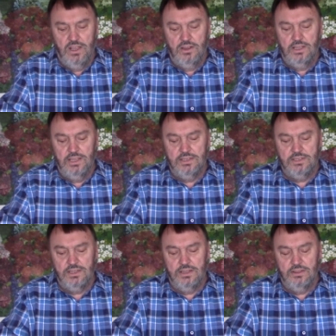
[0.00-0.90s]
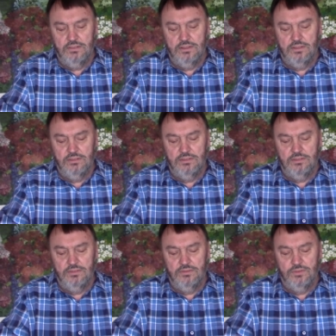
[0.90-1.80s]
Look at uh,
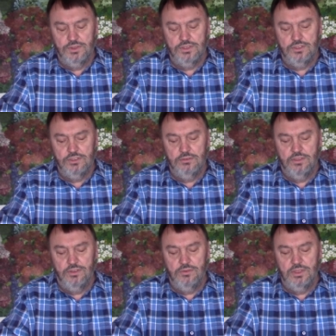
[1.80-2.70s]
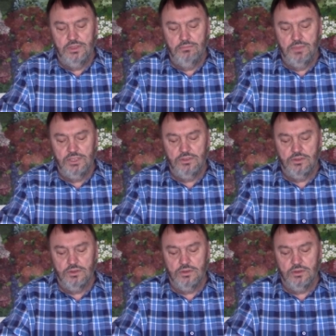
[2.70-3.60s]
verses 2 and 3 in the
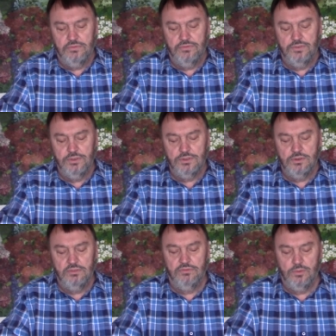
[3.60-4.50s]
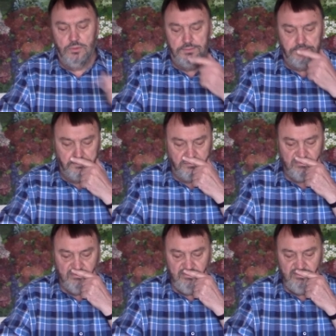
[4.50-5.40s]
message of 1 John 4.
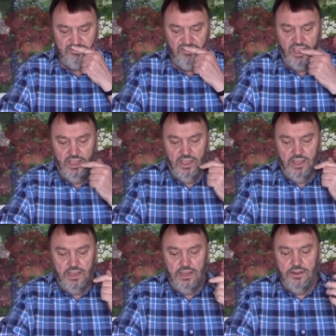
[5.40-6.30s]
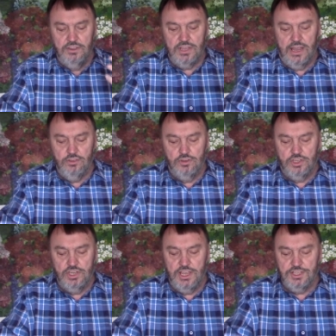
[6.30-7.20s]
Here's how you
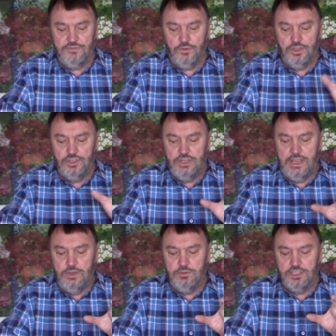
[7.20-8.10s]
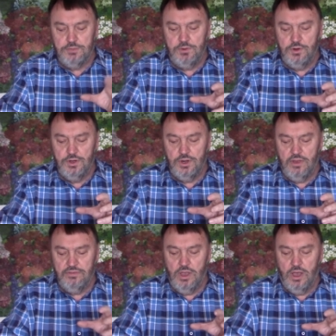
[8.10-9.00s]
test for the genuine Spirit
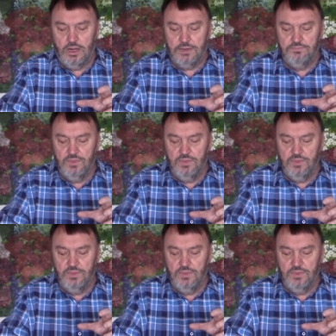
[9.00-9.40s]
of God.